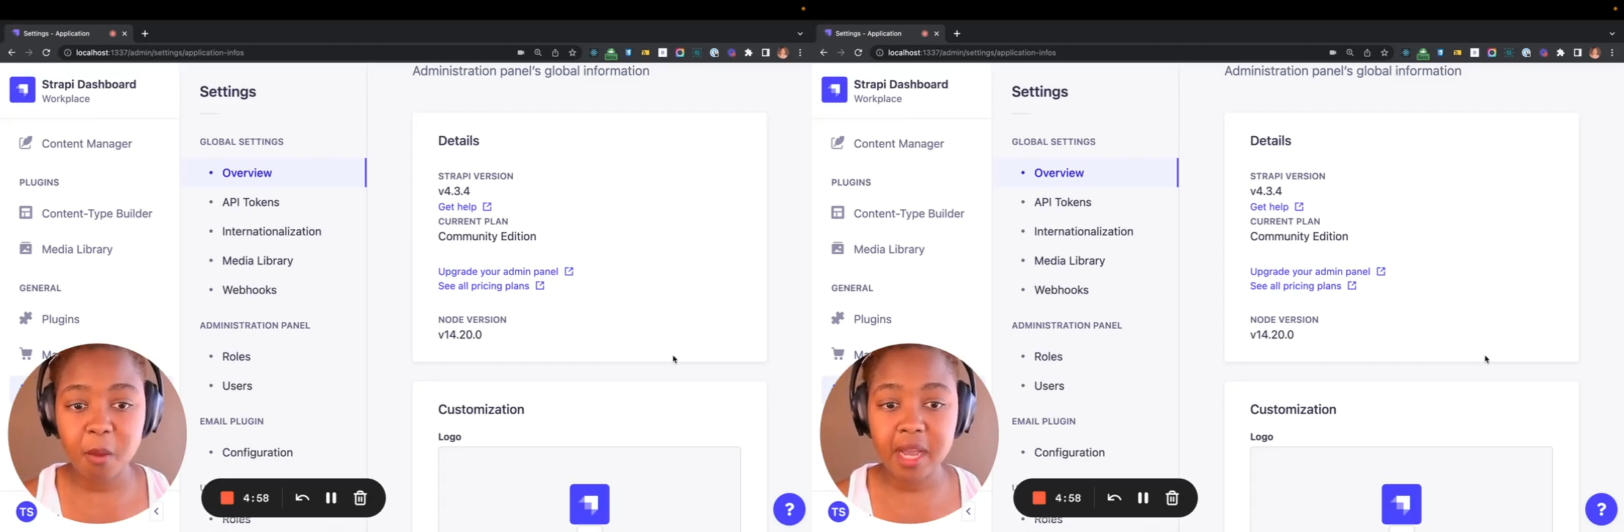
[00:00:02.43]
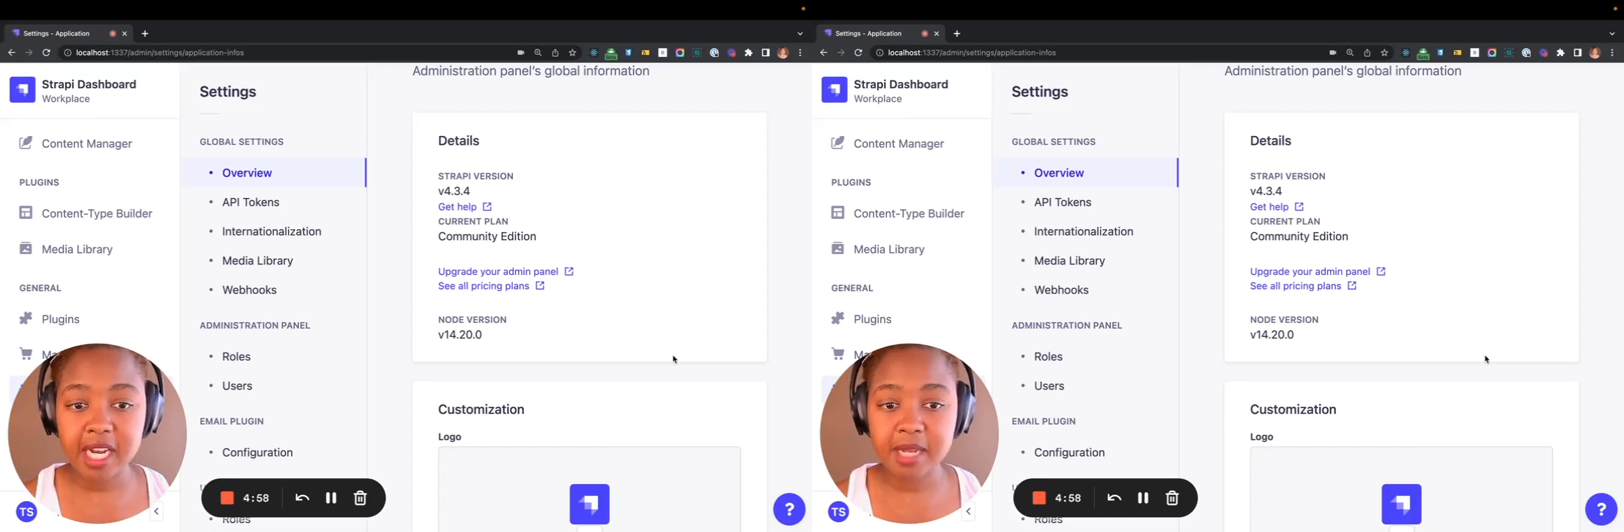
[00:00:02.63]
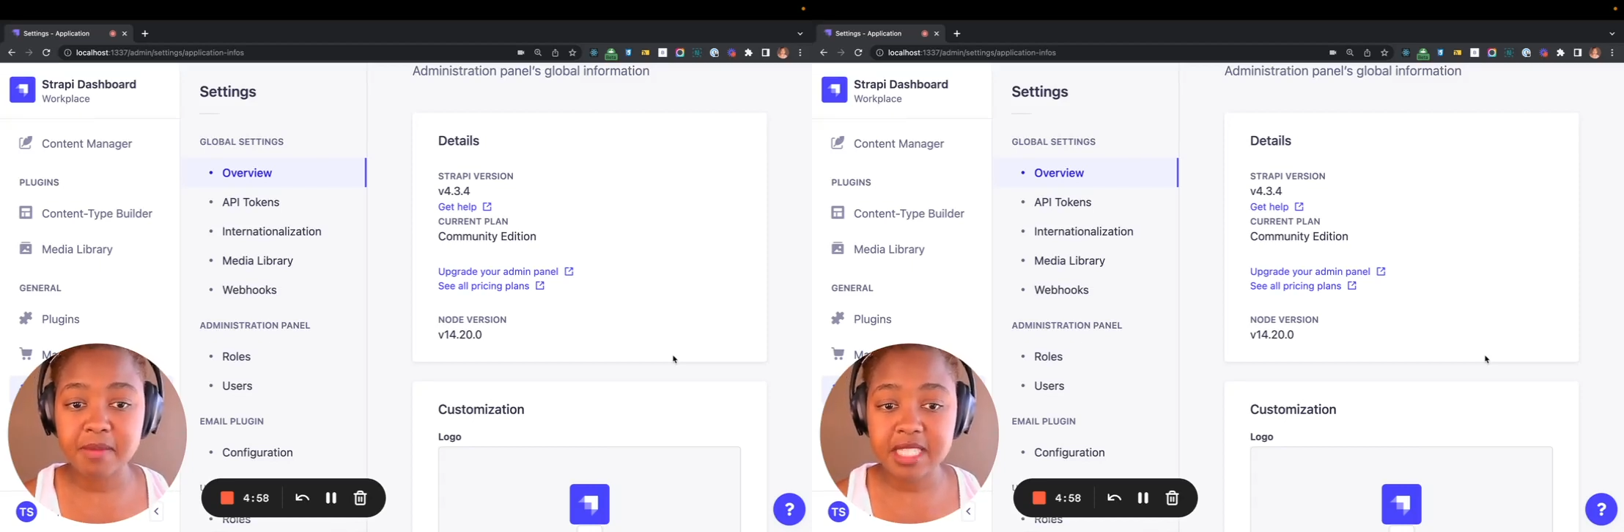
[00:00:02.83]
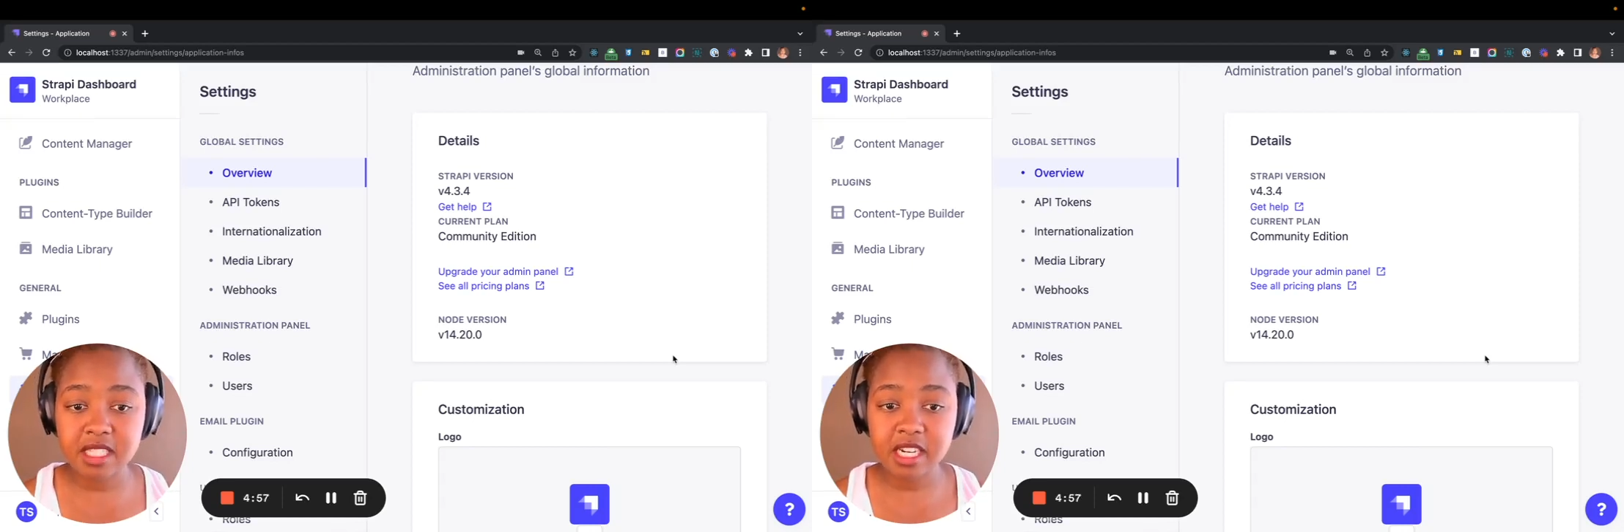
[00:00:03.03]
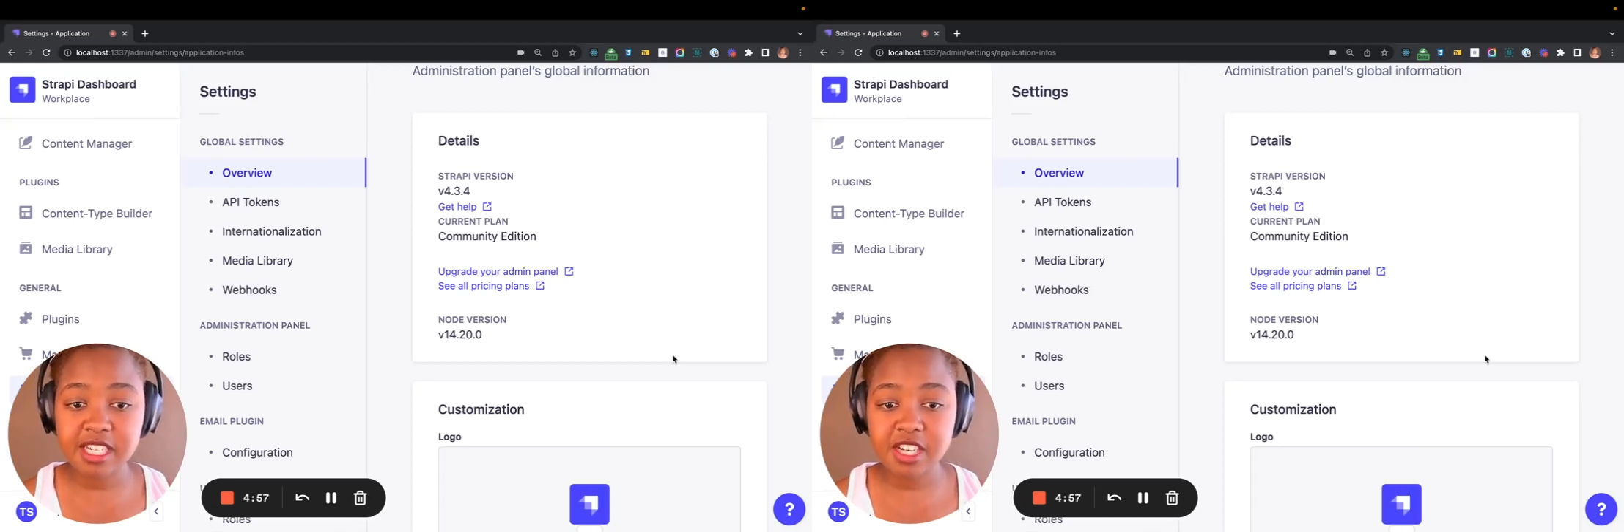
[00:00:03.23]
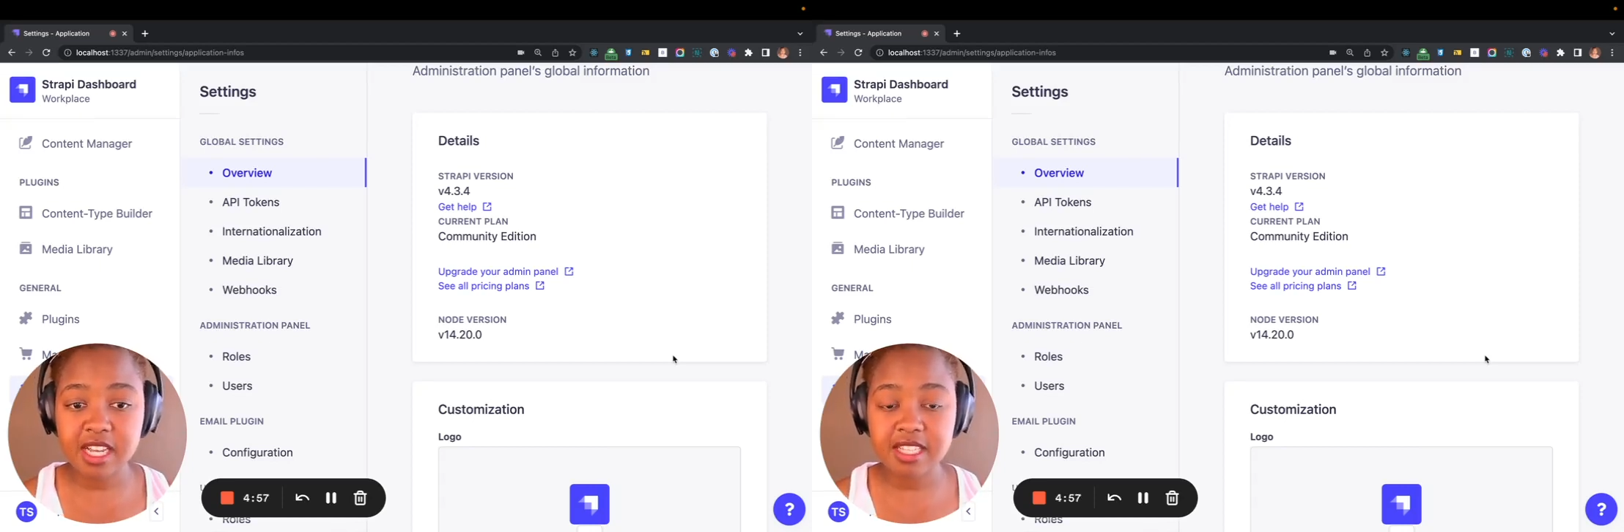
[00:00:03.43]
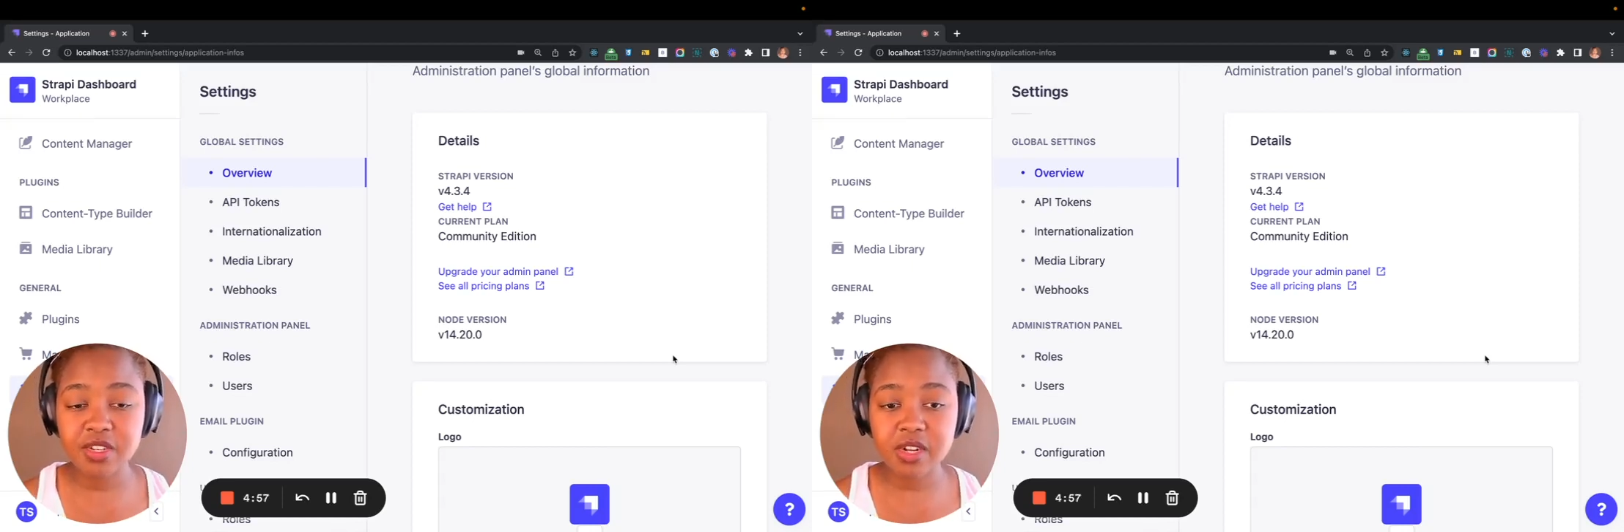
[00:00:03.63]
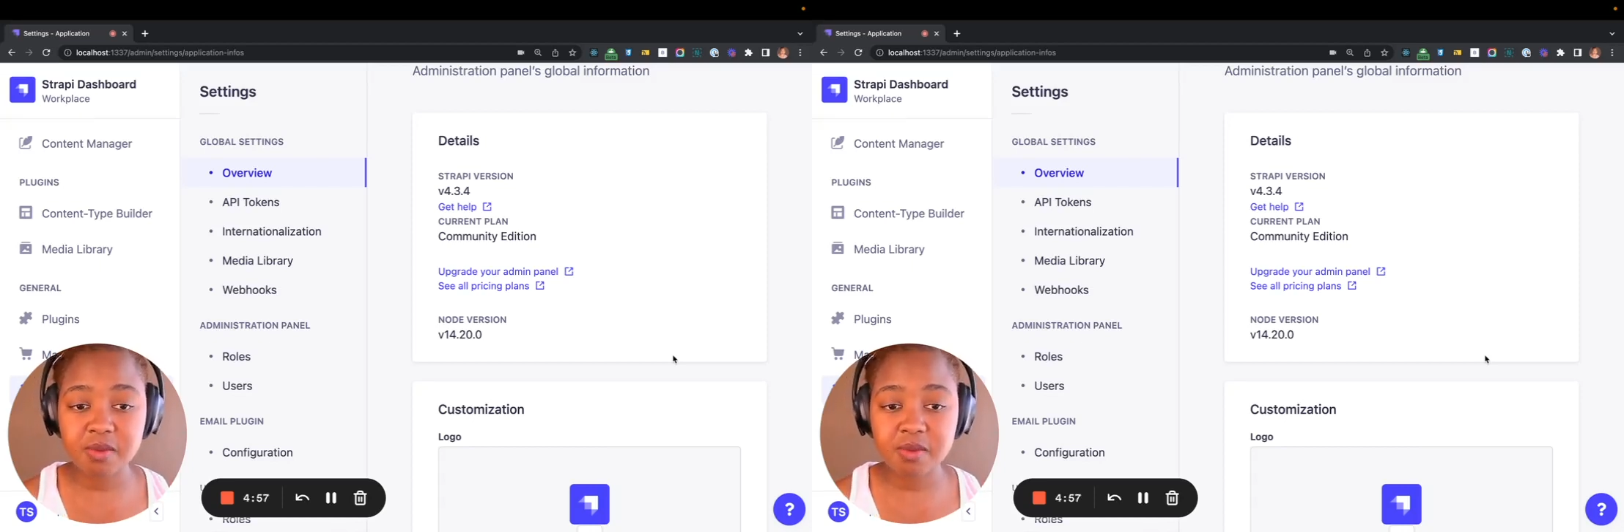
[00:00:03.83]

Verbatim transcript: My name is Trisha and today